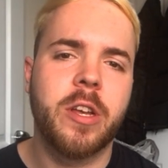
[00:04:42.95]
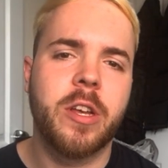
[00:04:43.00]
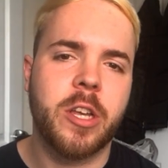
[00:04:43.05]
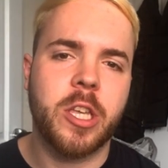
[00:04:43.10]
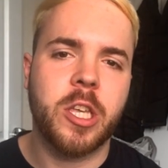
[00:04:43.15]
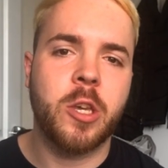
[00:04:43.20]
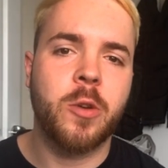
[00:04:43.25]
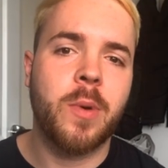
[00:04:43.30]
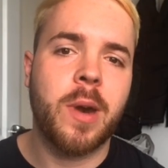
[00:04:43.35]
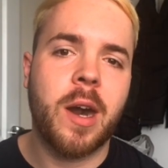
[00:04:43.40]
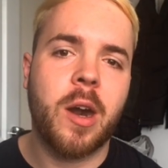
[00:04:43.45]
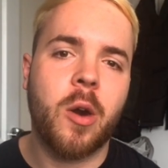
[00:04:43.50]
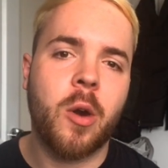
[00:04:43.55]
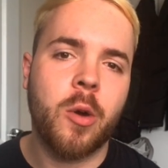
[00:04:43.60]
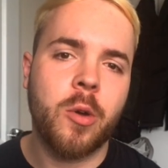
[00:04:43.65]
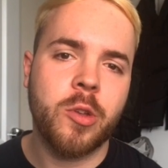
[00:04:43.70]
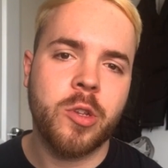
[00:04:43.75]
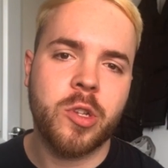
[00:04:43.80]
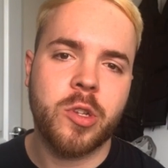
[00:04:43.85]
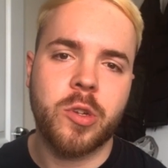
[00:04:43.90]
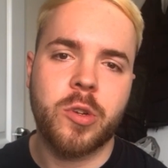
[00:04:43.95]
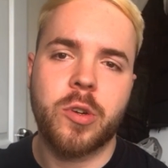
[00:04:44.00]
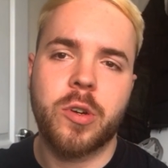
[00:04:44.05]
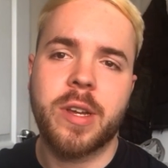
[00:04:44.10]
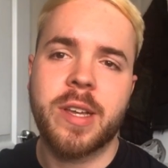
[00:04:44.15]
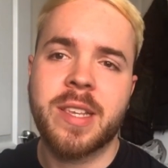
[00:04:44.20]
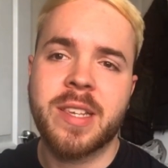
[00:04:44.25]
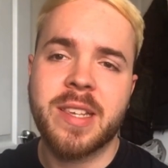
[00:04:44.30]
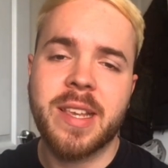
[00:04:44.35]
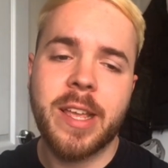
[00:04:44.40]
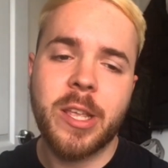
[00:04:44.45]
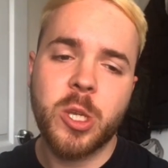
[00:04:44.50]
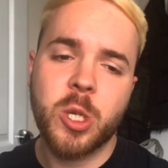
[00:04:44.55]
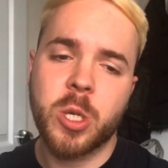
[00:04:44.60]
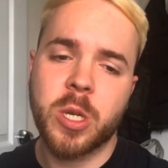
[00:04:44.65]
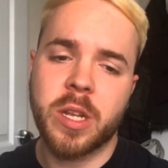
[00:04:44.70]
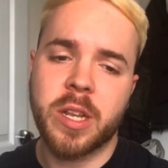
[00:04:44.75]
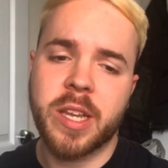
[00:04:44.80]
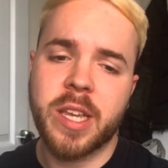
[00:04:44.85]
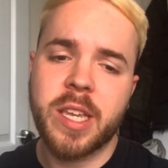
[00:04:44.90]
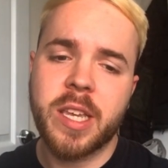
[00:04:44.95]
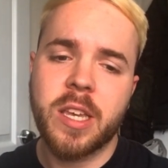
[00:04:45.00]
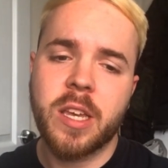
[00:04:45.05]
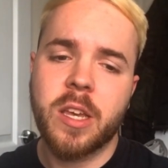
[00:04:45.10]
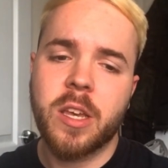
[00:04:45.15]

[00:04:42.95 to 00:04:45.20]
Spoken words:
you are also essentially,